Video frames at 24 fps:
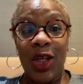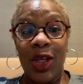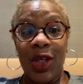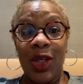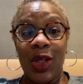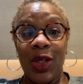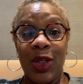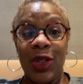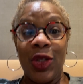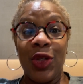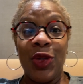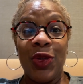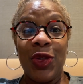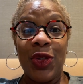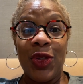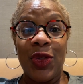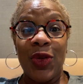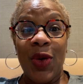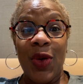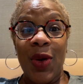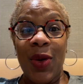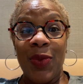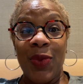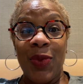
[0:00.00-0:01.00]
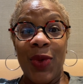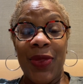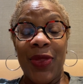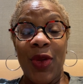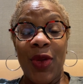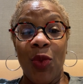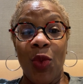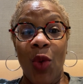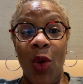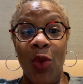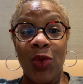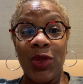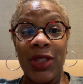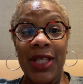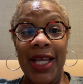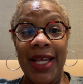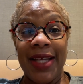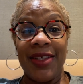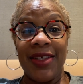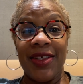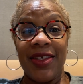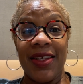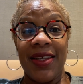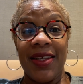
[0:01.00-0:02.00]
You start with a
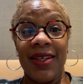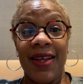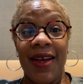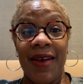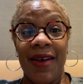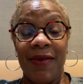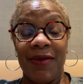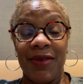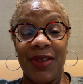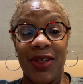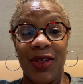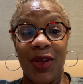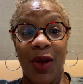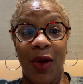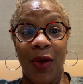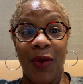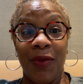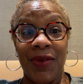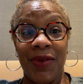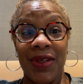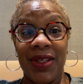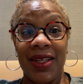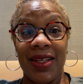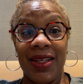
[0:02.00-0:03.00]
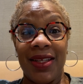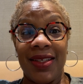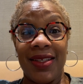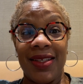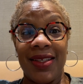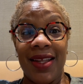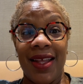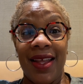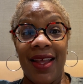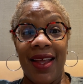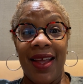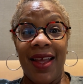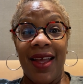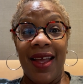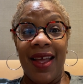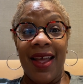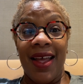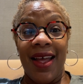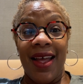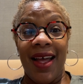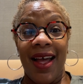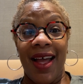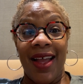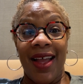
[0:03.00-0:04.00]
rotation of services.
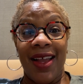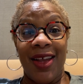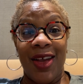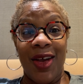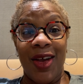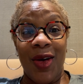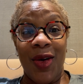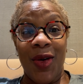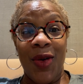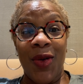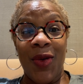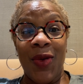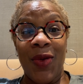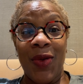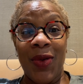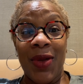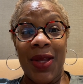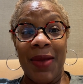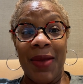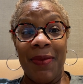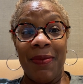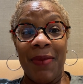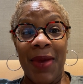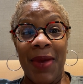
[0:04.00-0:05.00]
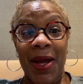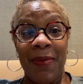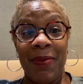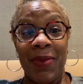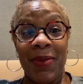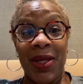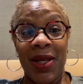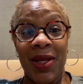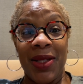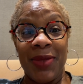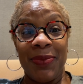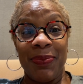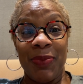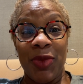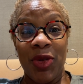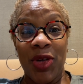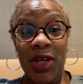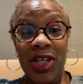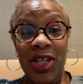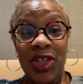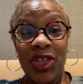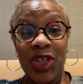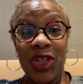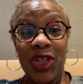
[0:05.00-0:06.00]
I go get my blood
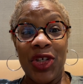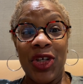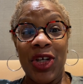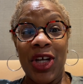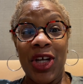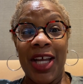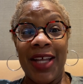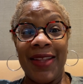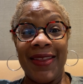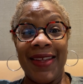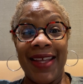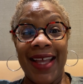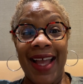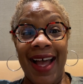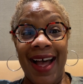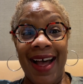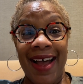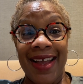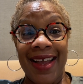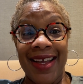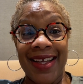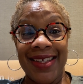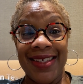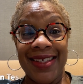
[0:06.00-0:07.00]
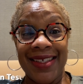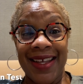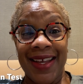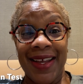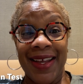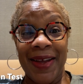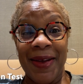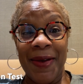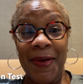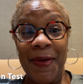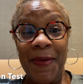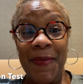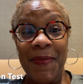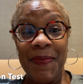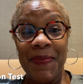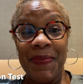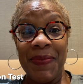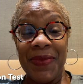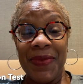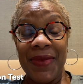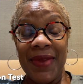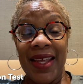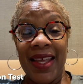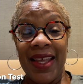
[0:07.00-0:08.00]
pressure and the eye exam.
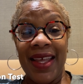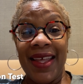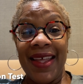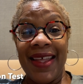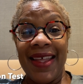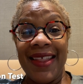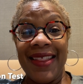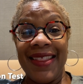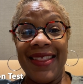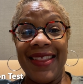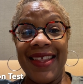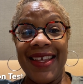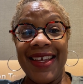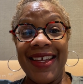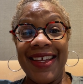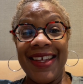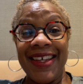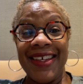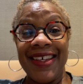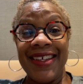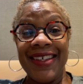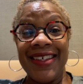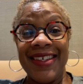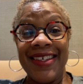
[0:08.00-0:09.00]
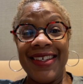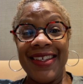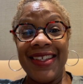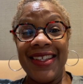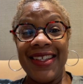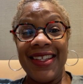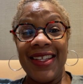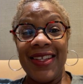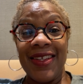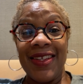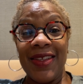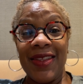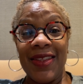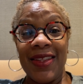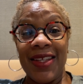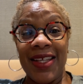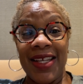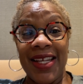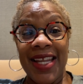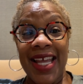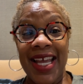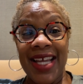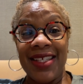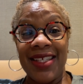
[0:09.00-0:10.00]
Then the
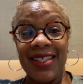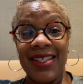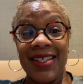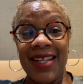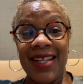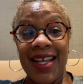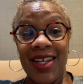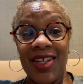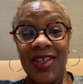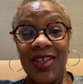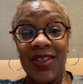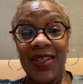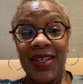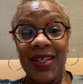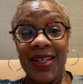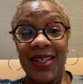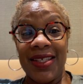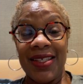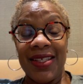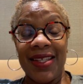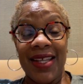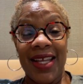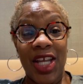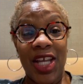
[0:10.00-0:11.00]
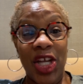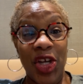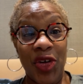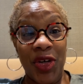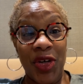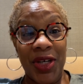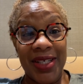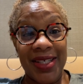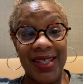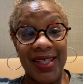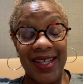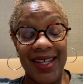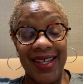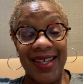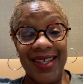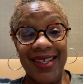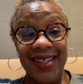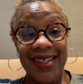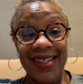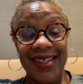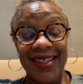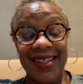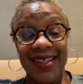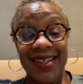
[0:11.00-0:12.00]
next station is the hearing
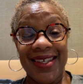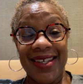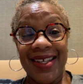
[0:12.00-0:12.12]
test.